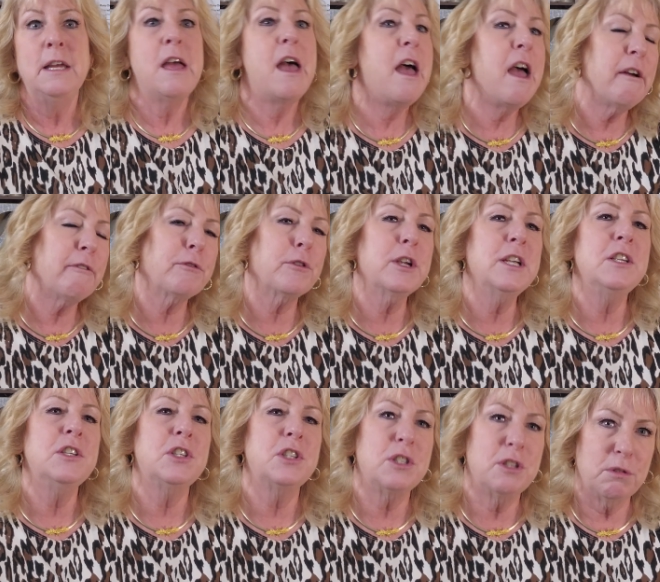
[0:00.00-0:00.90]
Every
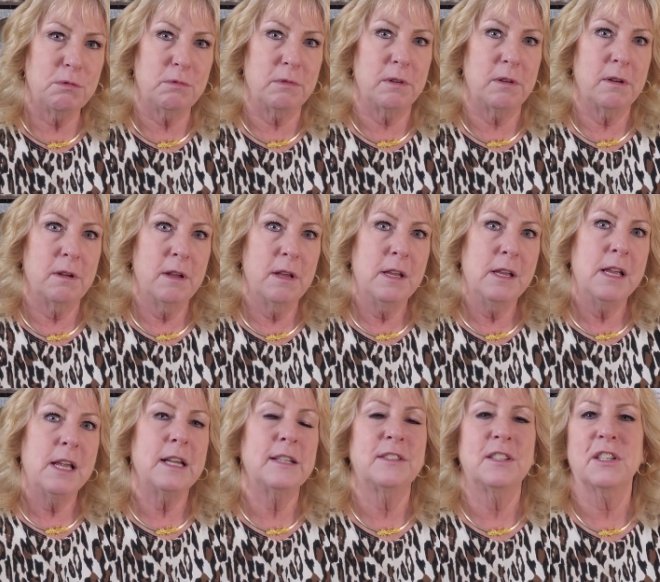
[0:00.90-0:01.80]
student
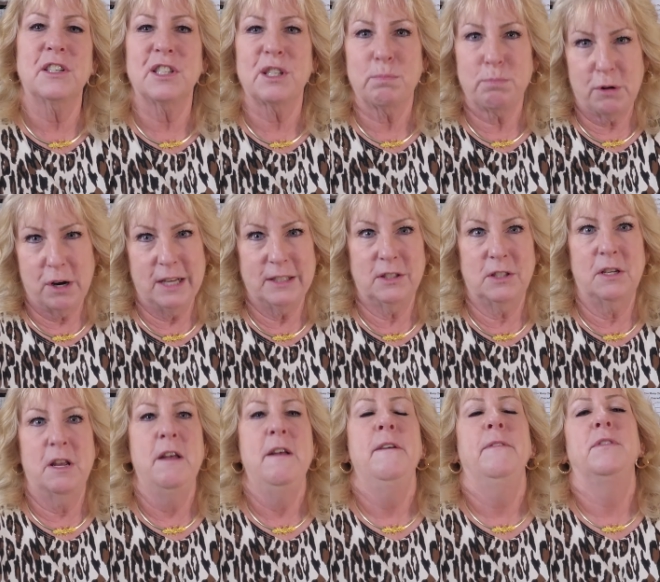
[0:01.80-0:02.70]
has expressed
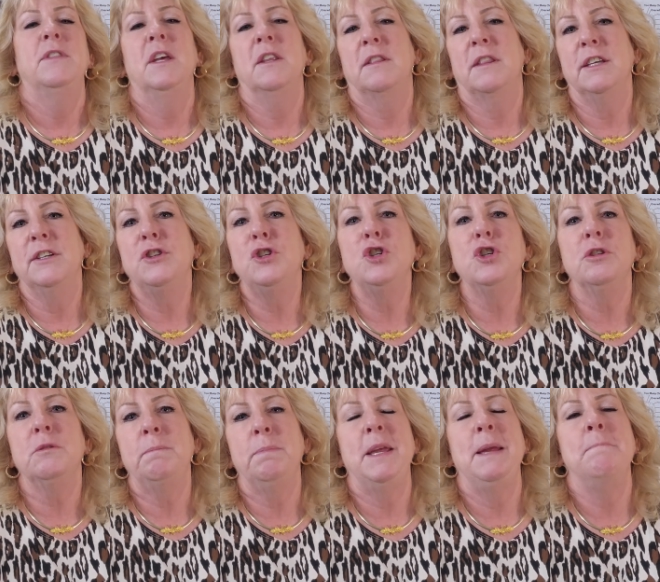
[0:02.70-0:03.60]
that this
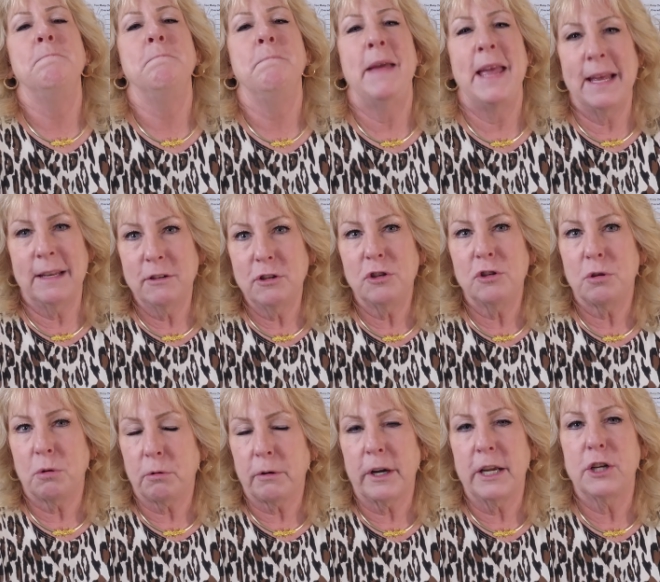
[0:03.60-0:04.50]
should be
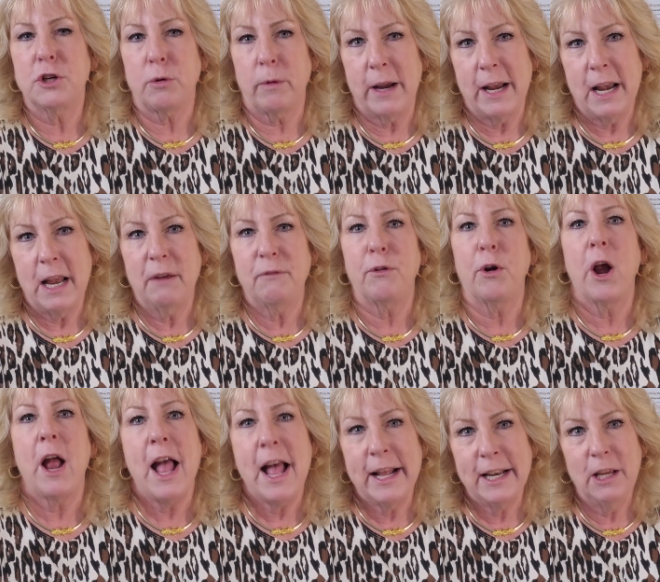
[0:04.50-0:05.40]
mandatory training for
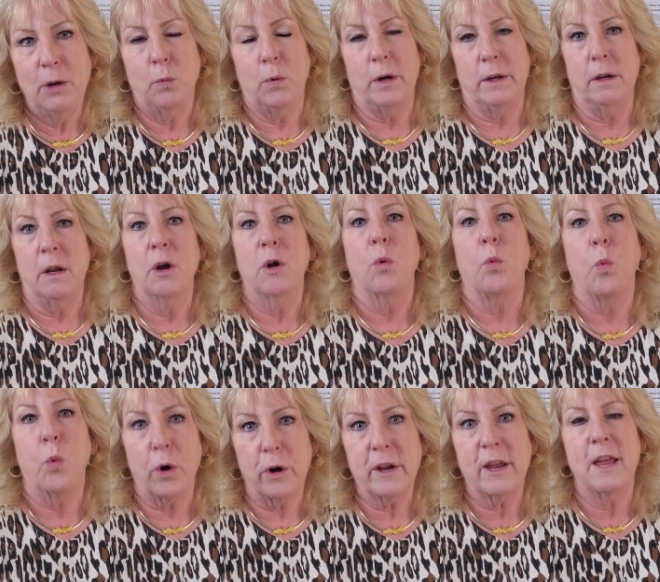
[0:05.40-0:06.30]
anyone
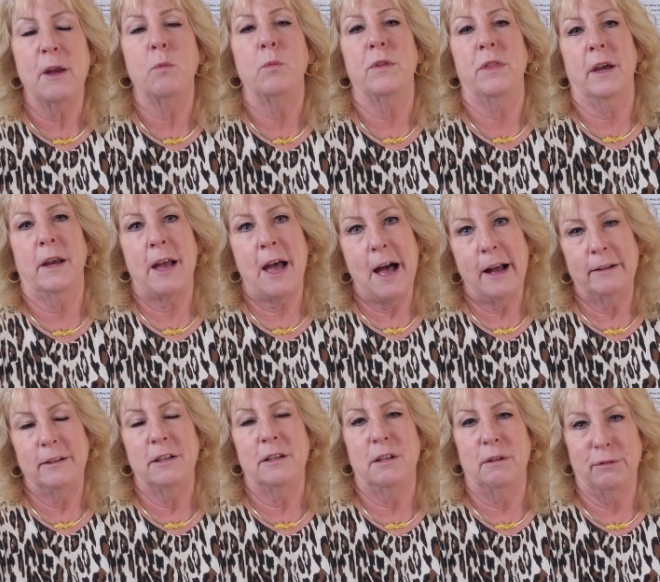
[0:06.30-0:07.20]
working with the
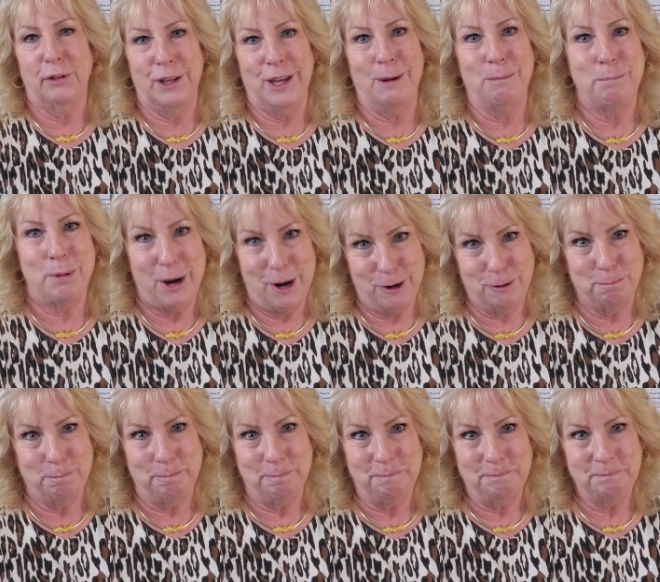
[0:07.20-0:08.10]
cognitively impaired.
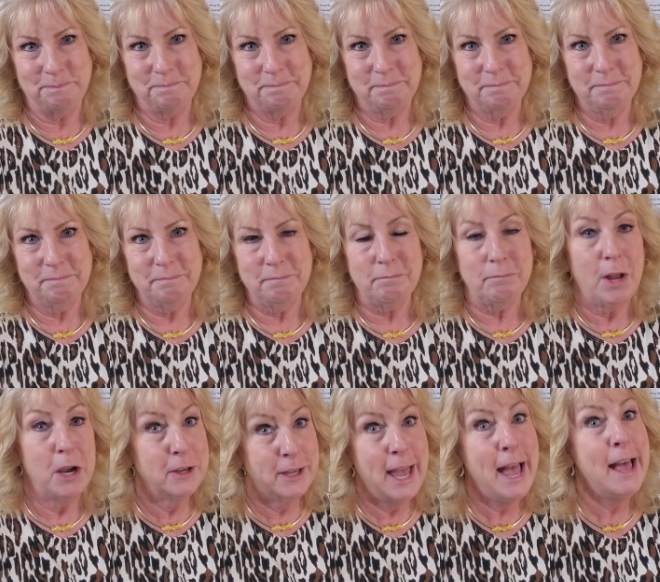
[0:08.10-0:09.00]

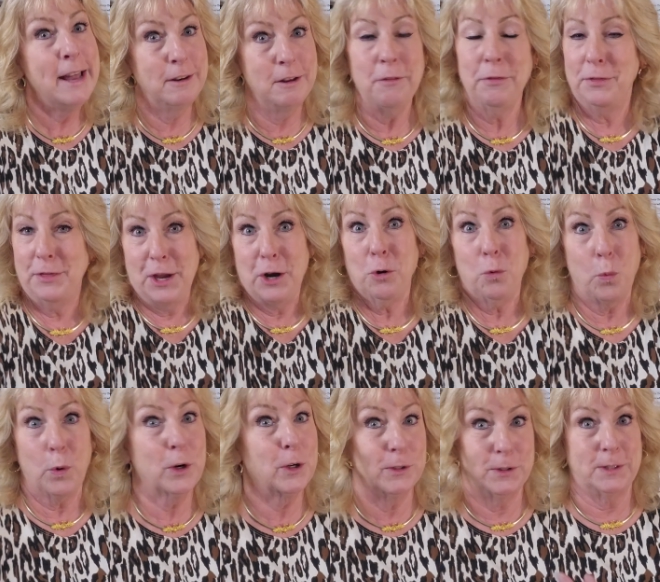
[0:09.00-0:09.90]
Again, their
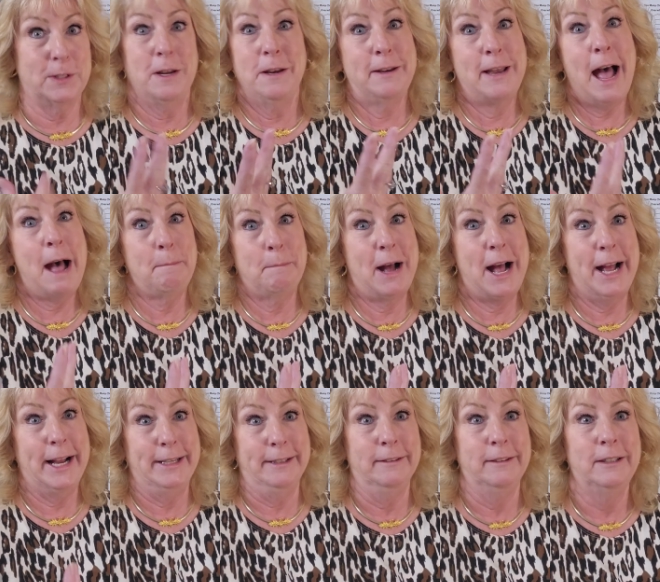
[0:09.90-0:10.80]
words, not
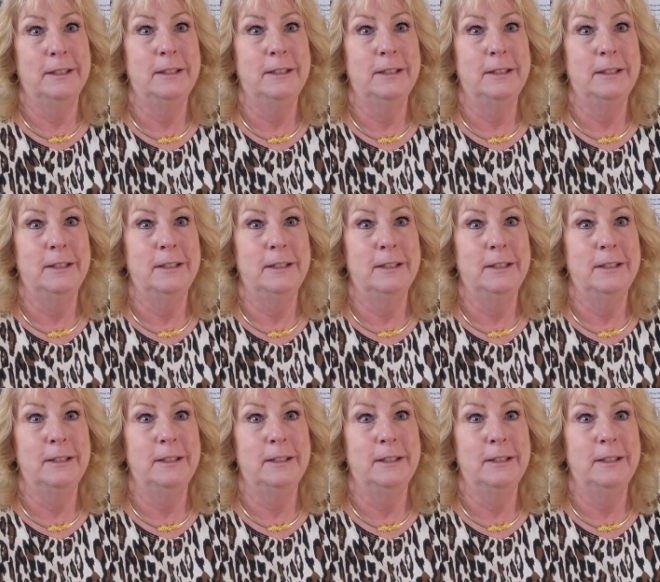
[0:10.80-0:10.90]
mine.